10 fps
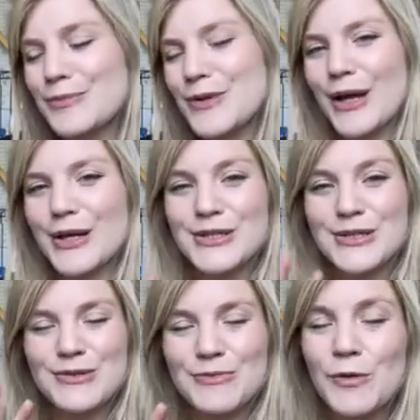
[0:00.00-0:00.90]
uh,
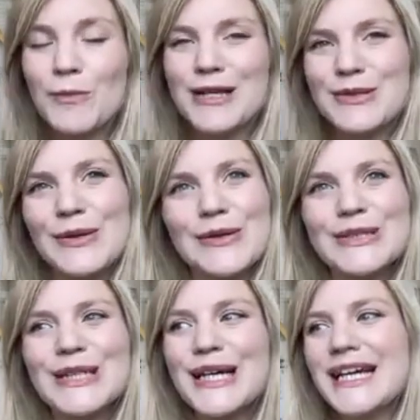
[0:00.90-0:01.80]
small metals.
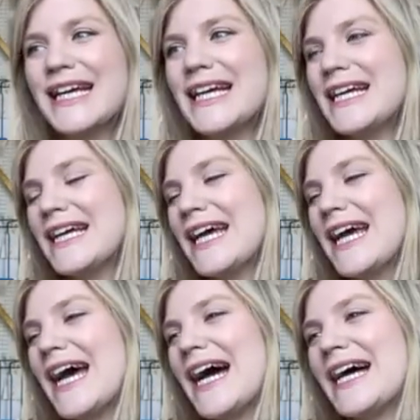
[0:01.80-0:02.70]

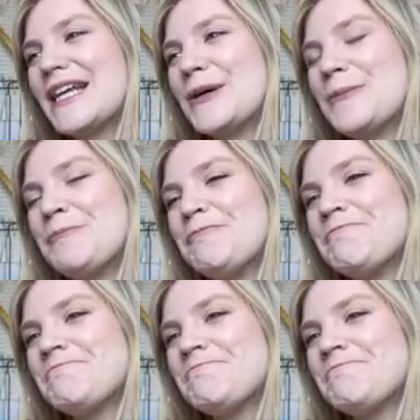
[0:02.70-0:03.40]
And um,